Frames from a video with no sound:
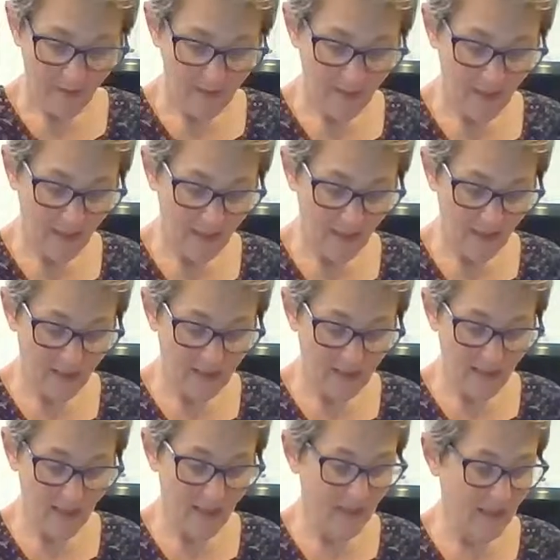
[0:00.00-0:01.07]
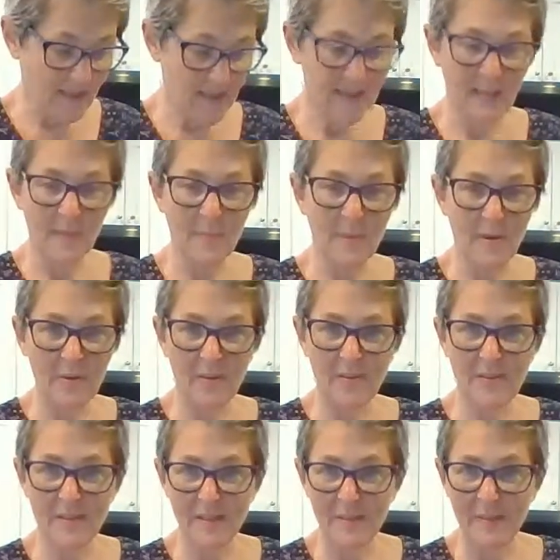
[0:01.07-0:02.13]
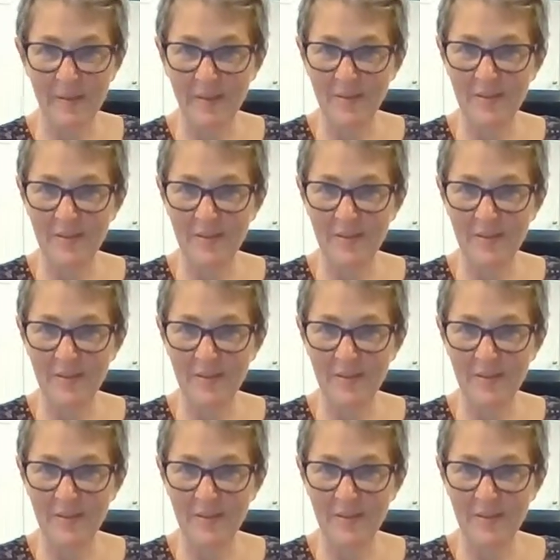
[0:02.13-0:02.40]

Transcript: It's like eating a stick of butter with cinnamon